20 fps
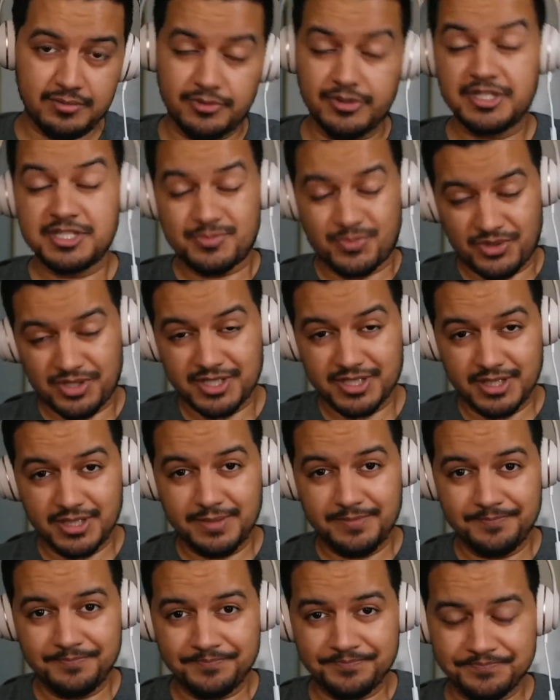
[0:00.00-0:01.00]
It's pretty good.
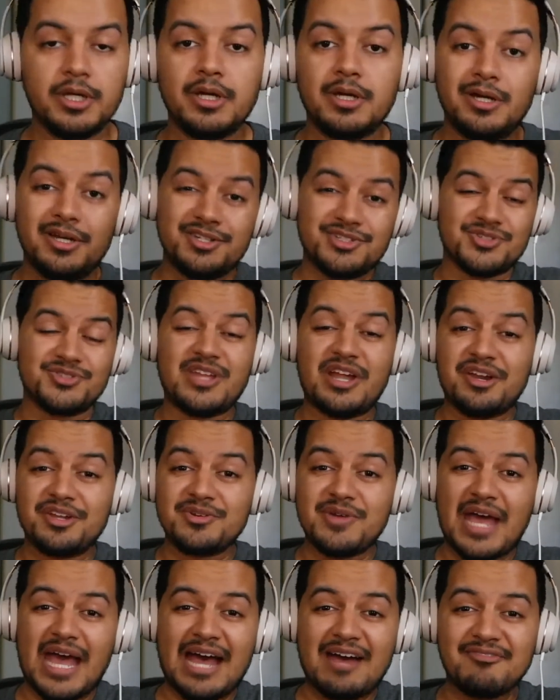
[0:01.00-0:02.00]
So there you
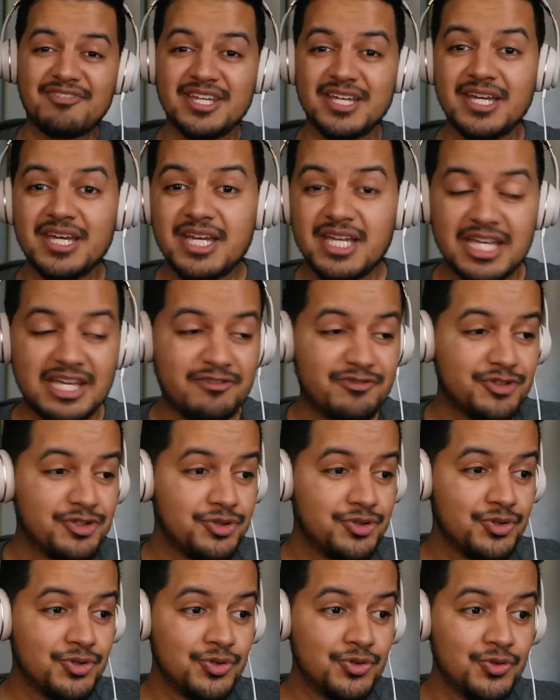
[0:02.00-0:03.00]
have it. If
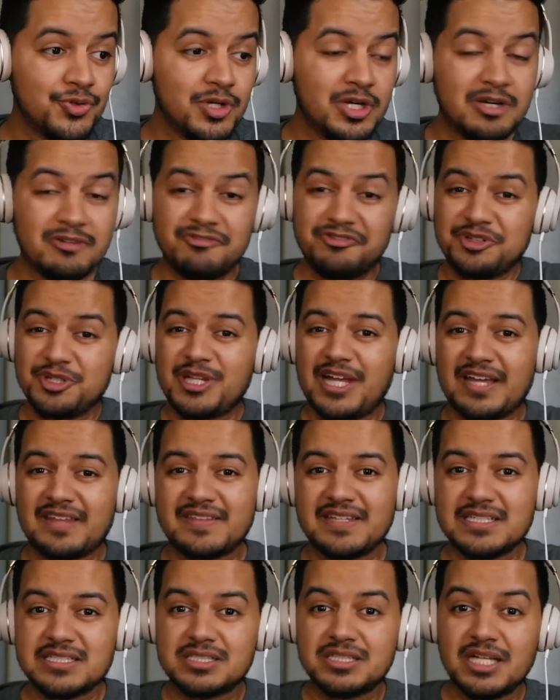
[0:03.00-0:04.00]
you feel like
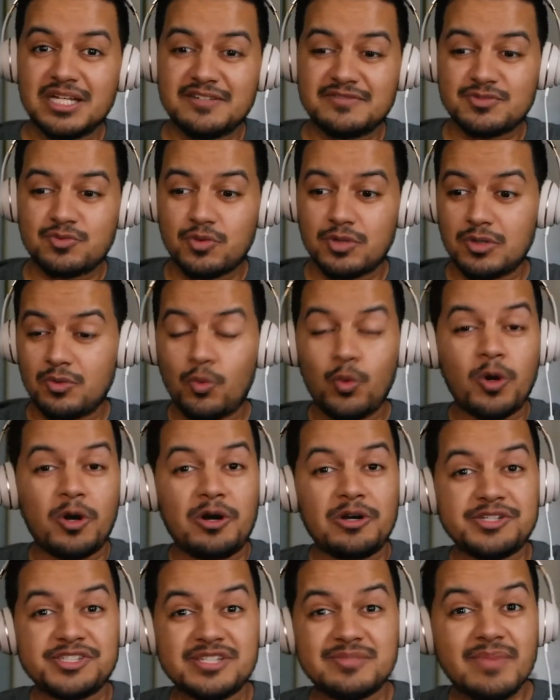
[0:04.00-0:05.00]
these gloves were
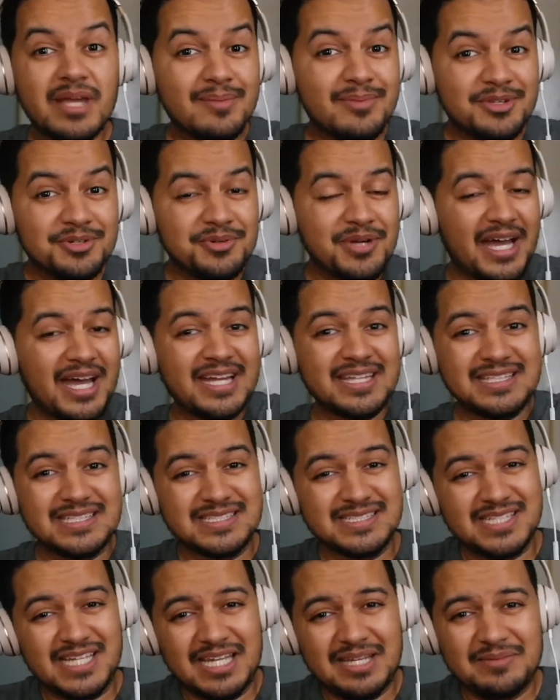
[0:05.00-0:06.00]
worse and maybe you had the
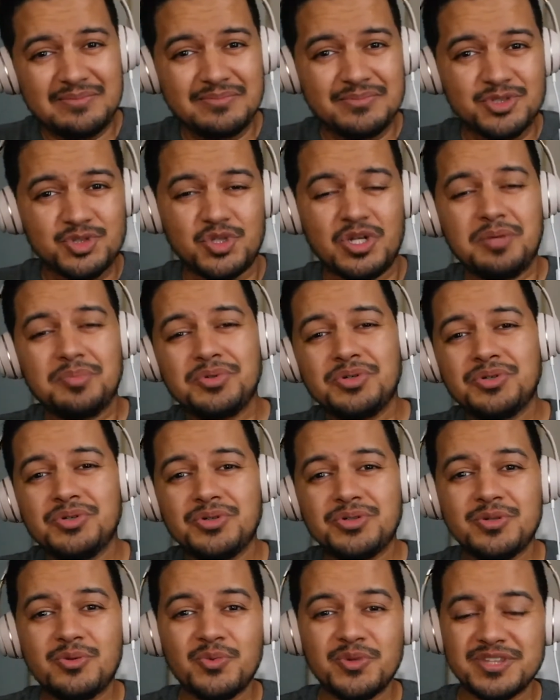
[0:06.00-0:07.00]
same
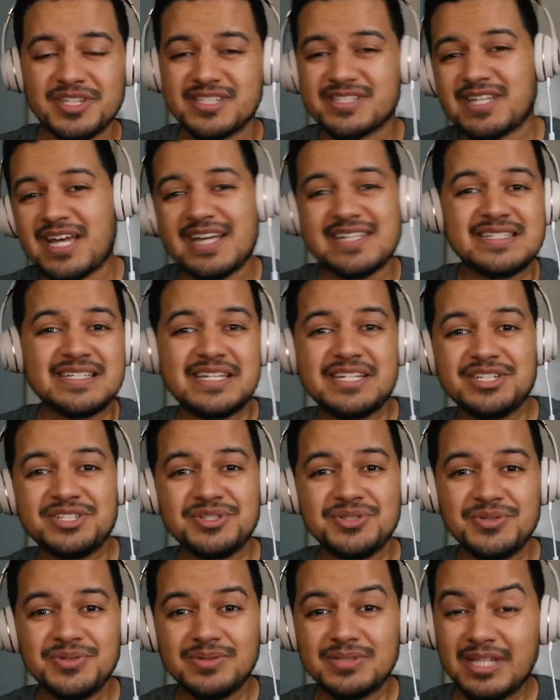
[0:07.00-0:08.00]
trouble with the sizing
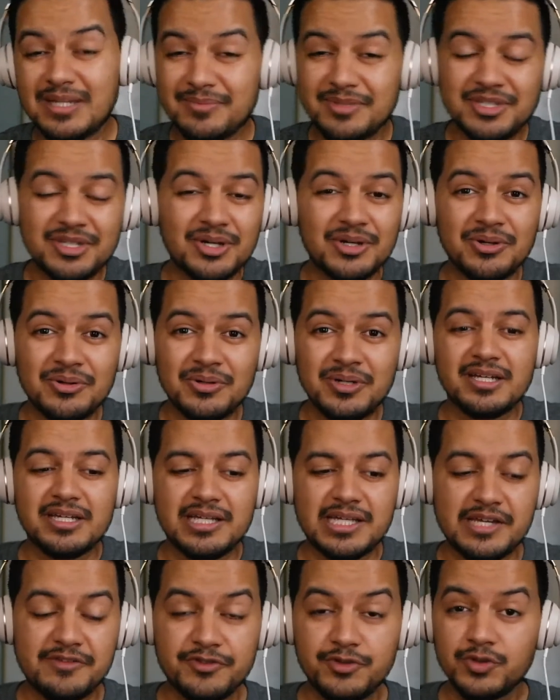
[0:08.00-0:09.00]
issue, let me know
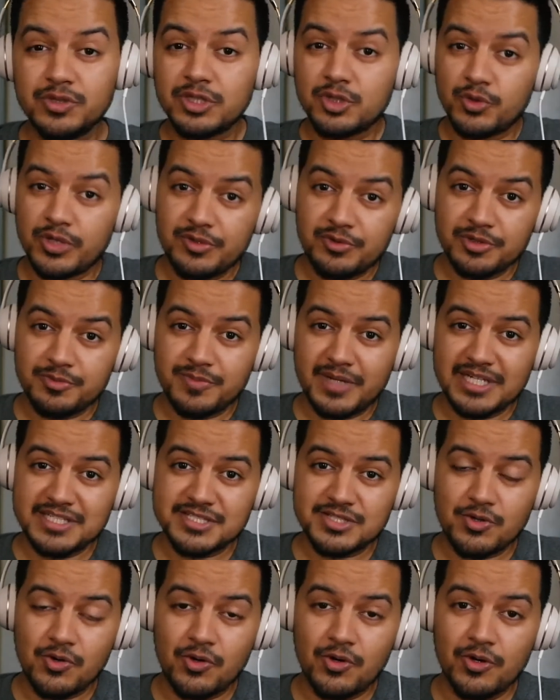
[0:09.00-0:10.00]
if you agree with my
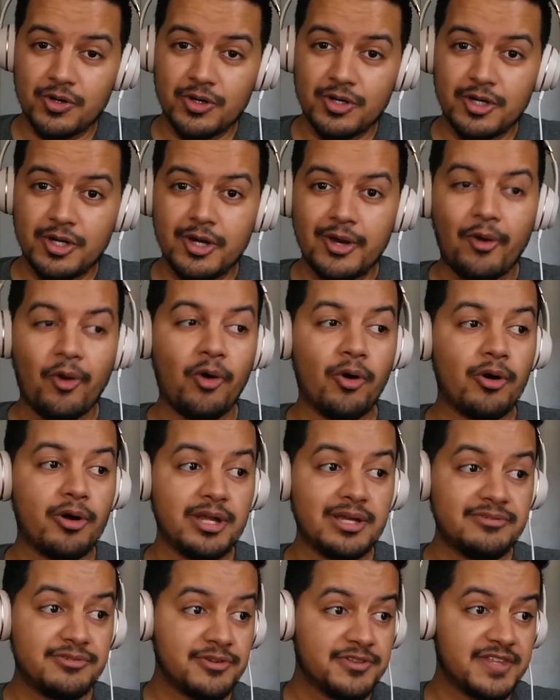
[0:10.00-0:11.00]
score, or
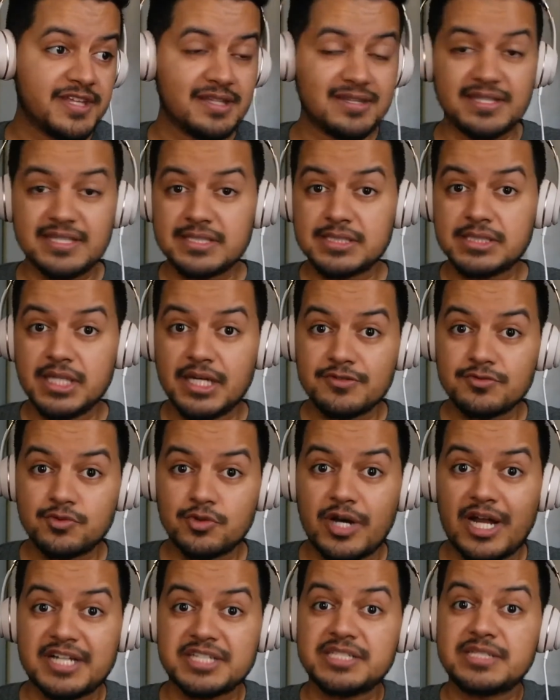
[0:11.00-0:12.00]
if you think these gloves were
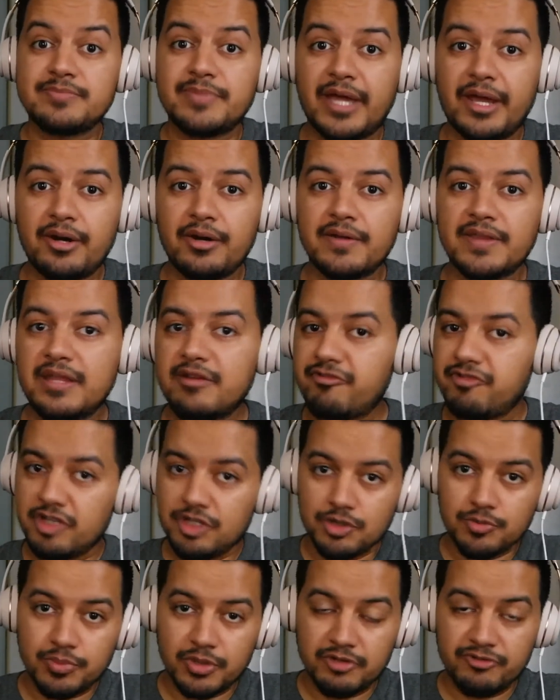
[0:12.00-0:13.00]
actually better and they fit
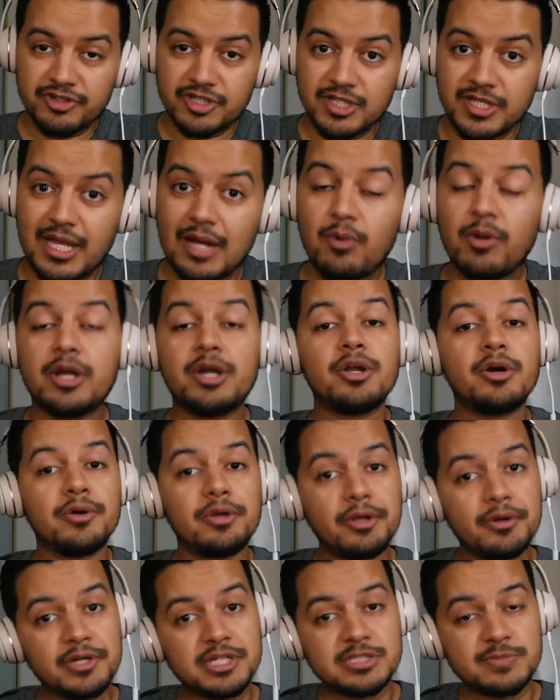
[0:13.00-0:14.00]
you perfectly. I want to know
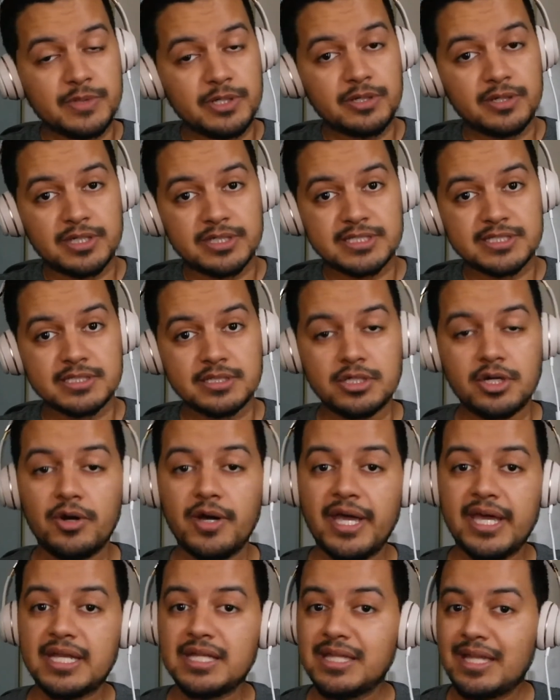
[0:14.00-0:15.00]
your experience. Go
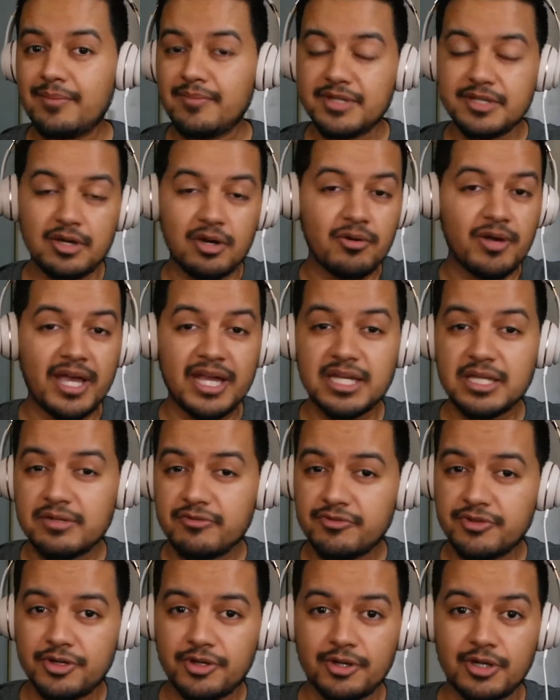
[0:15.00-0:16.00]
ahead and let me know any of
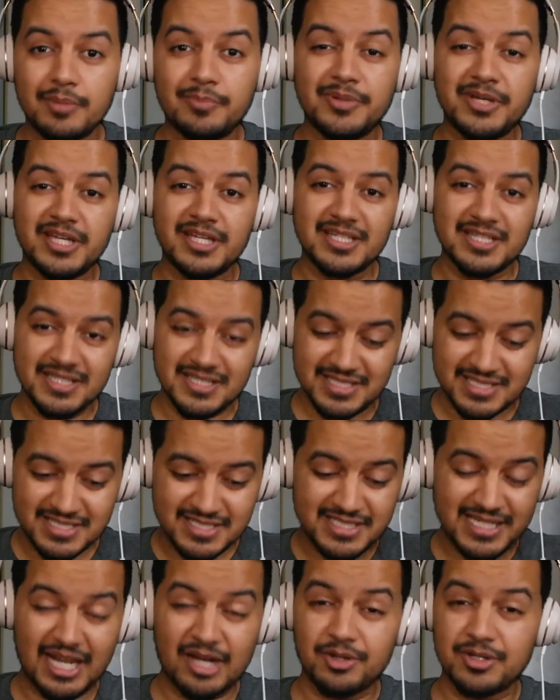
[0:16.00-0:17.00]
your opinions
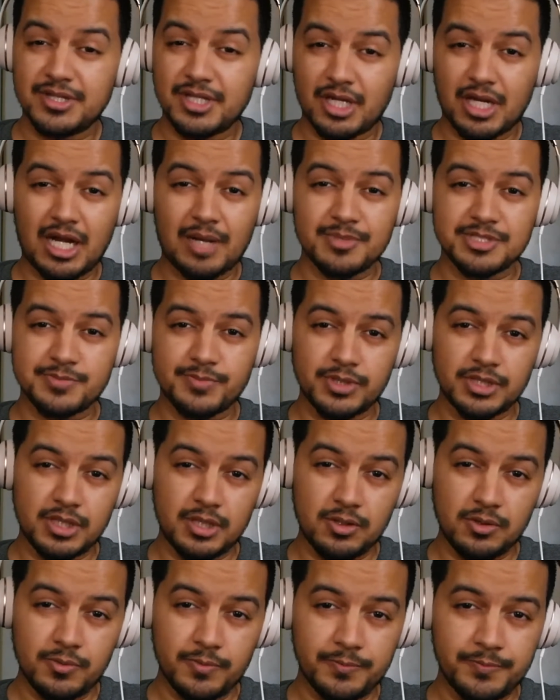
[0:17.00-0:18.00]
down in the comments
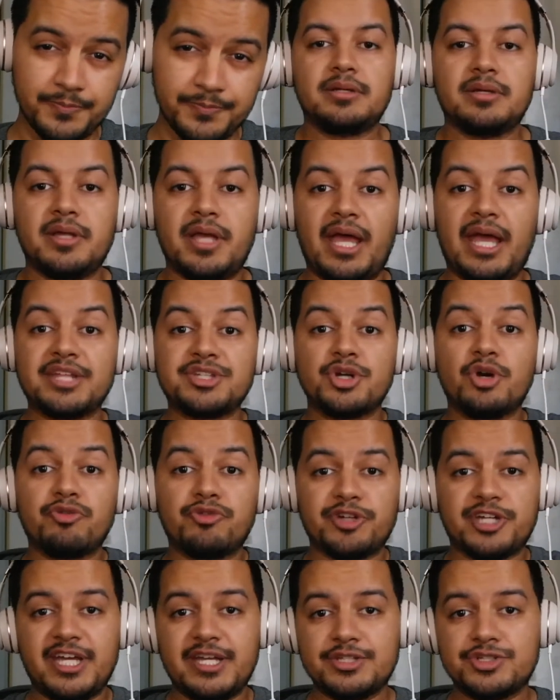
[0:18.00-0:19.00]
below. And don't
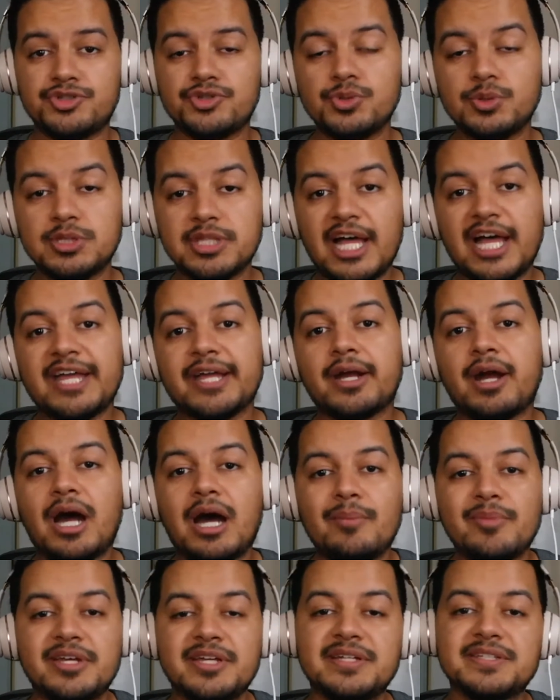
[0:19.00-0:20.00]
forget to like,
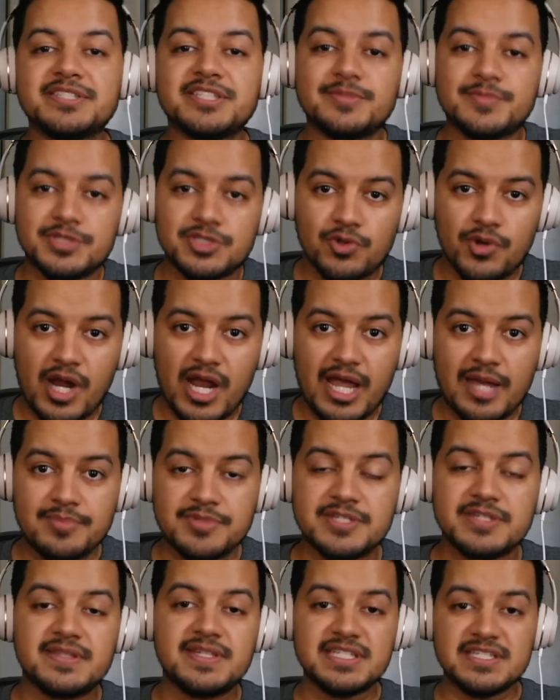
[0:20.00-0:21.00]
comment, and subscribe
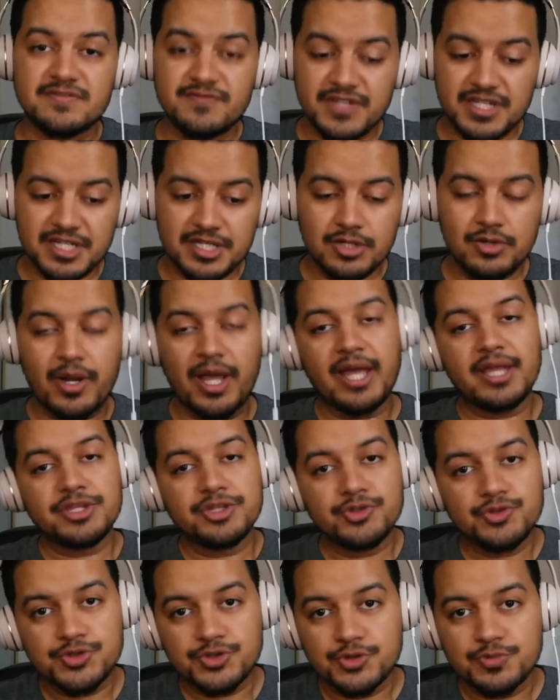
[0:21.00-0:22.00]
to this video and
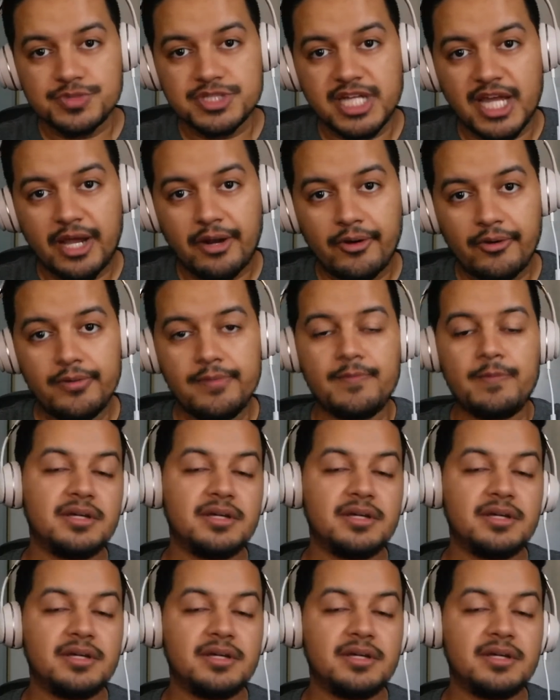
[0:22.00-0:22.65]
YouTube channel.